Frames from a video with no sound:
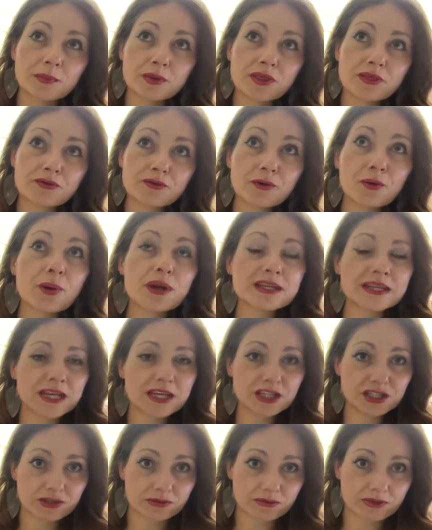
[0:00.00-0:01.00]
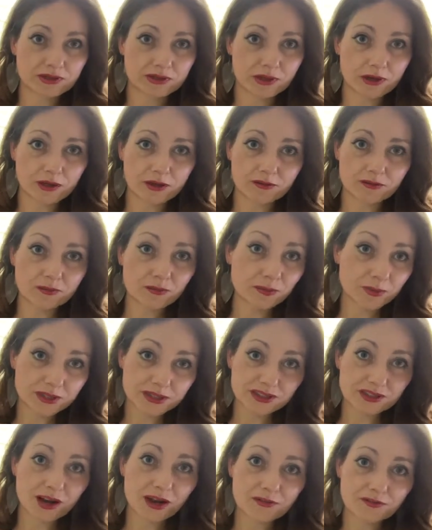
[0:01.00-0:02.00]
through a nature reserve,
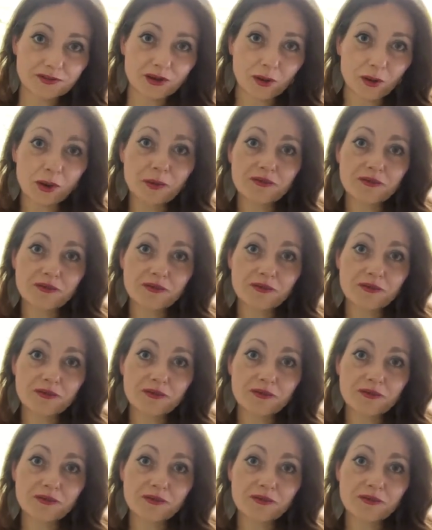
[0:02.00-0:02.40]
which I know I'm